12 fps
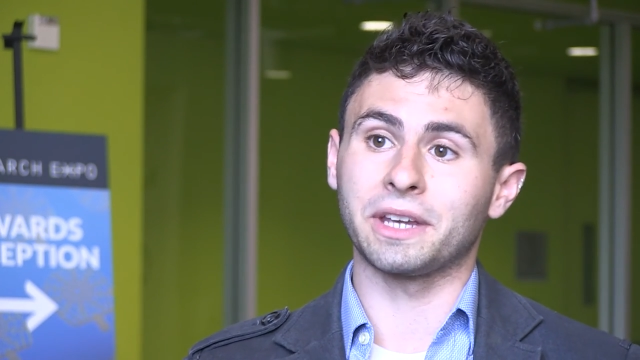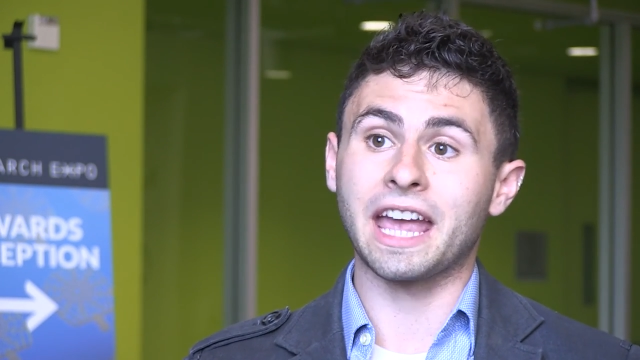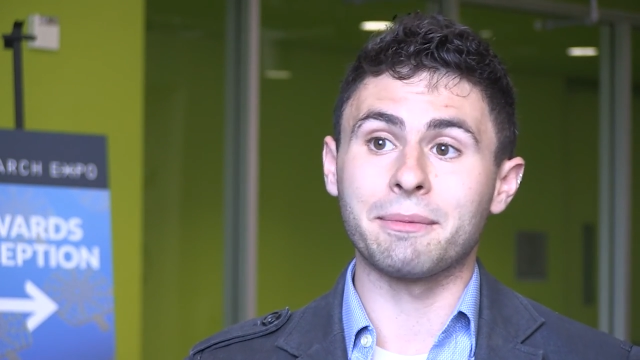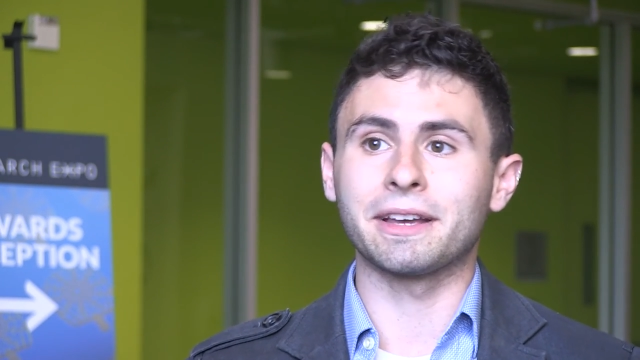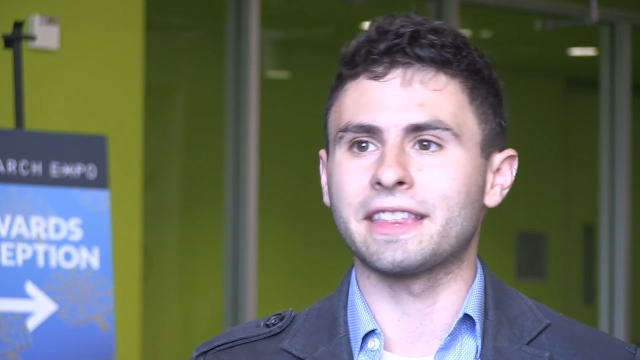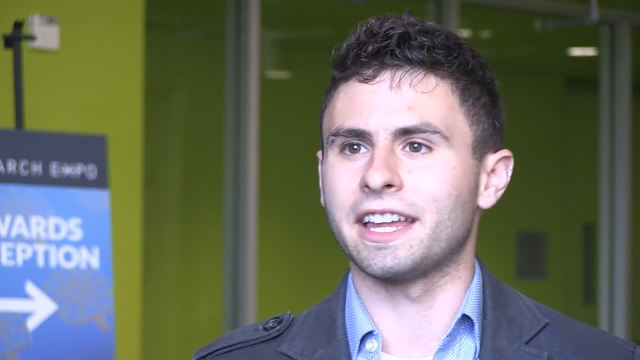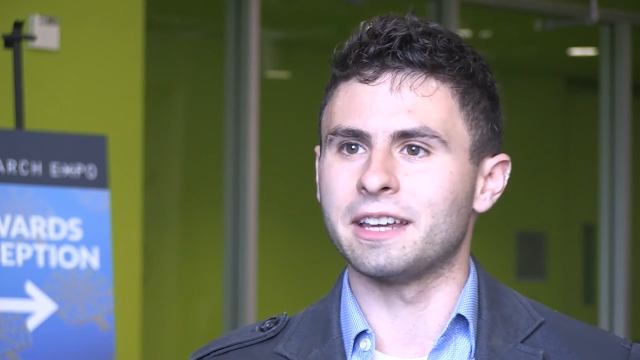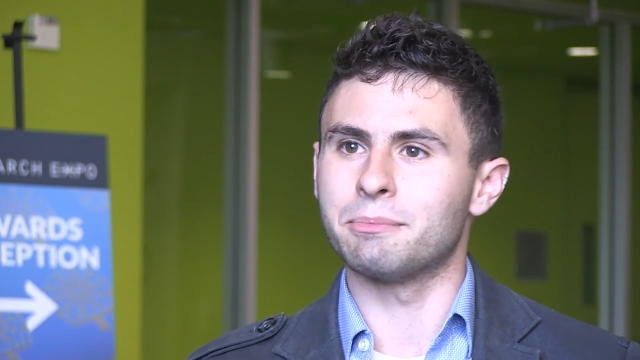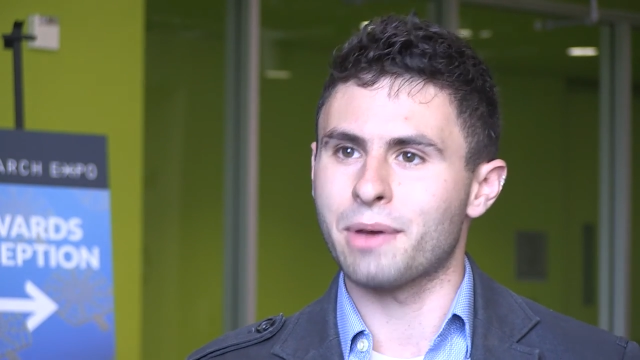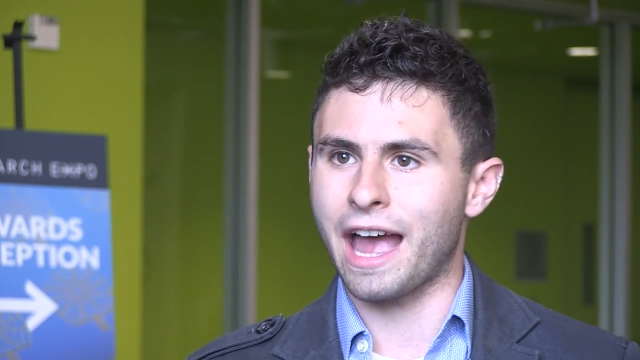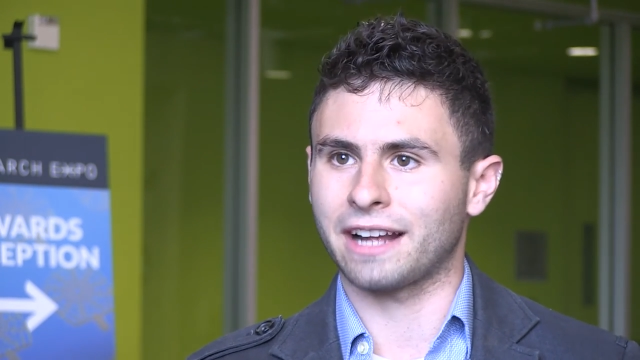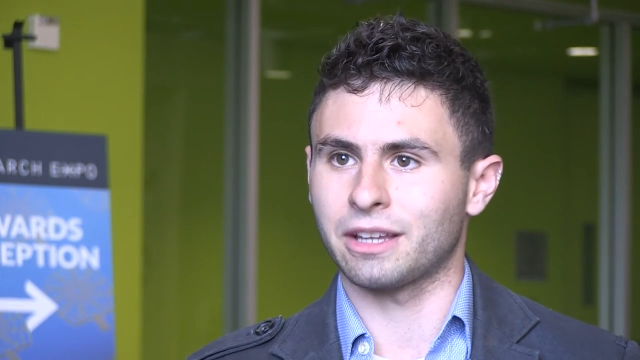we can't make that
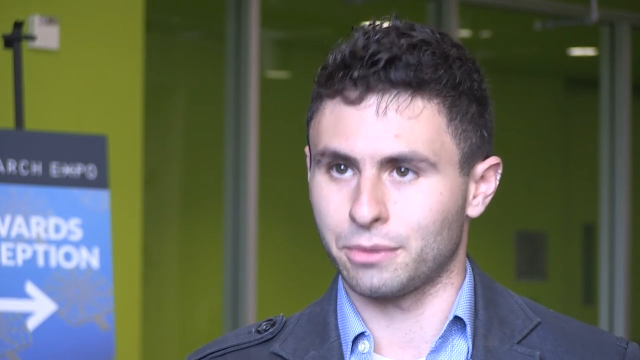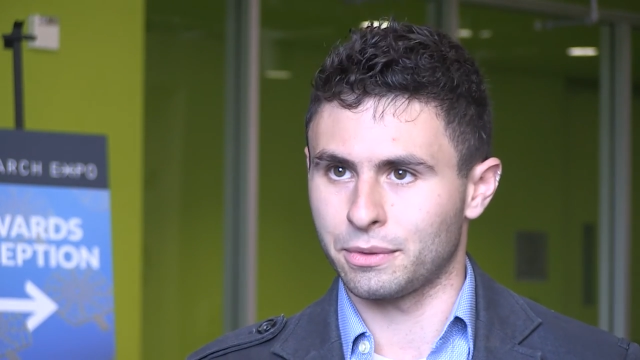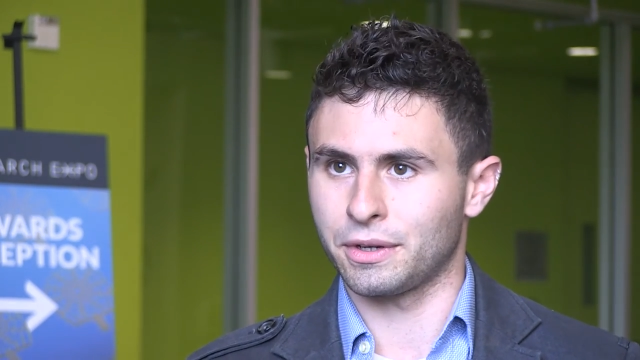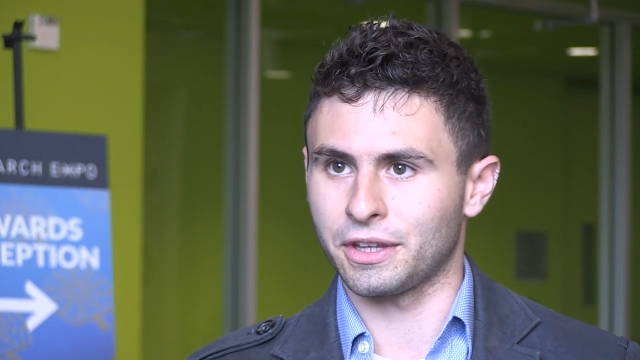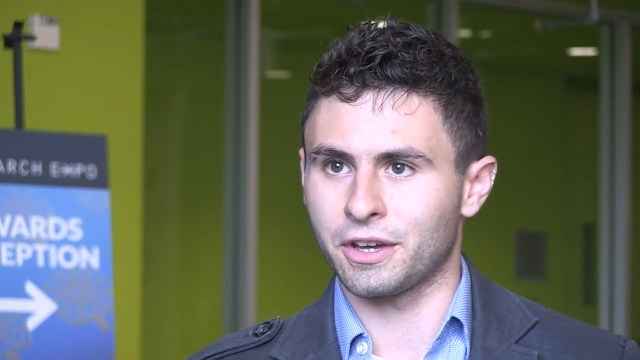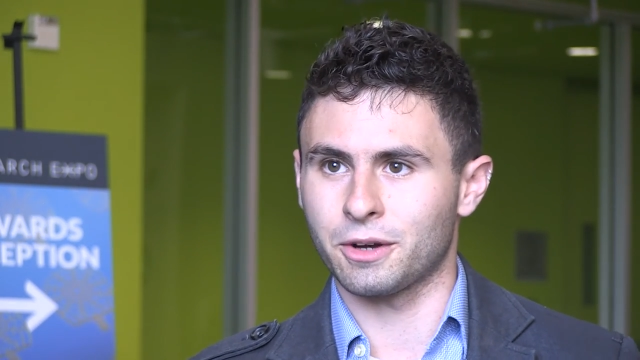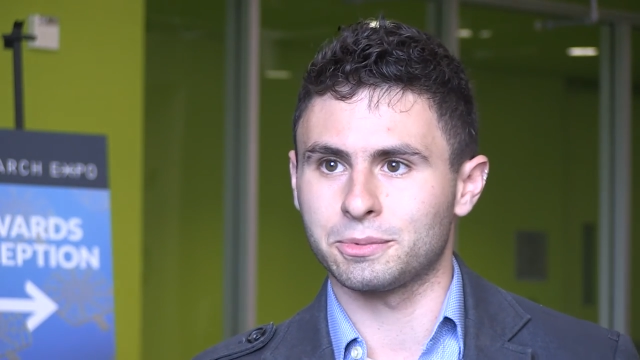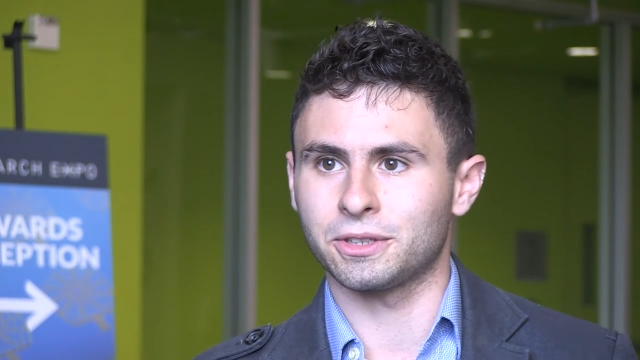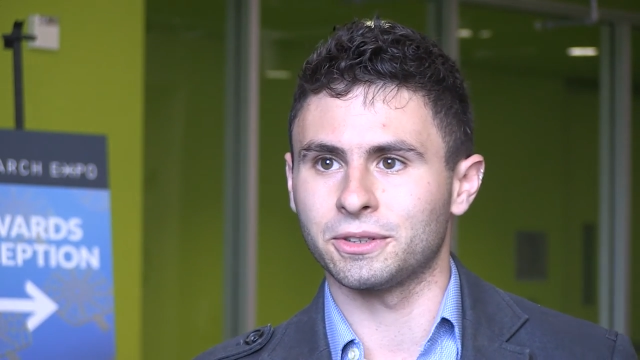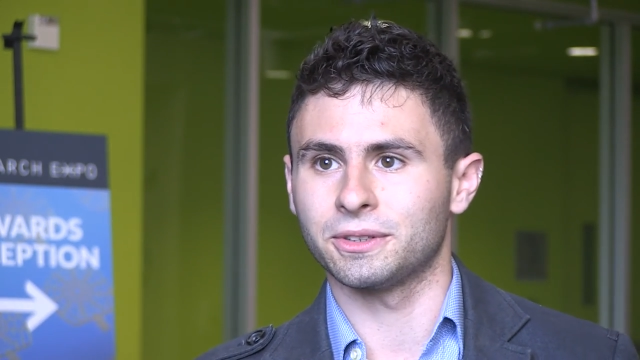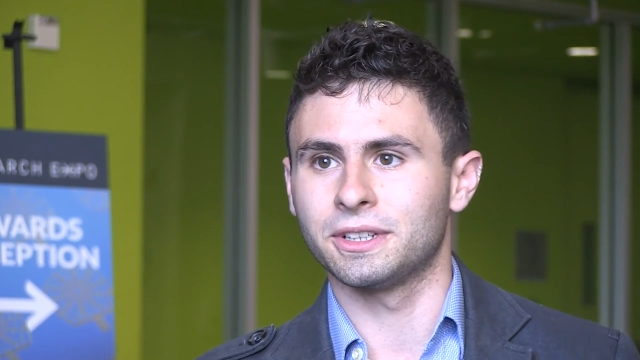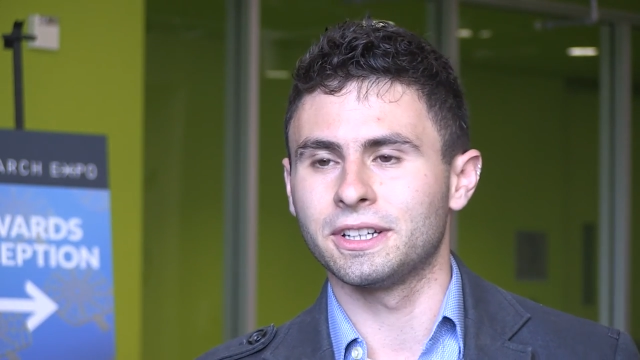impact that we really hope
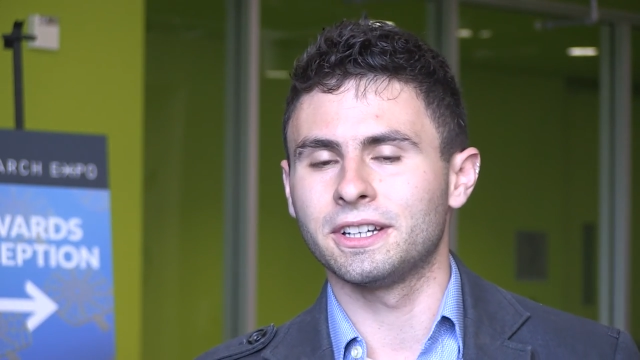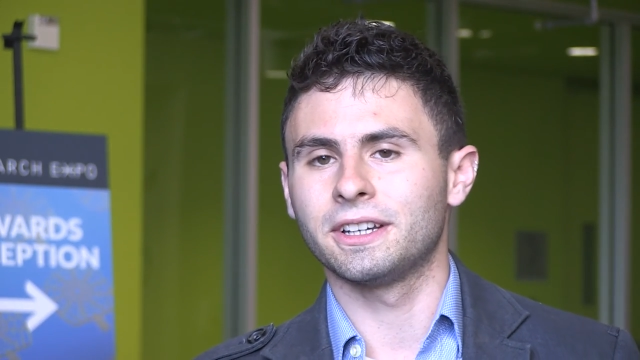to.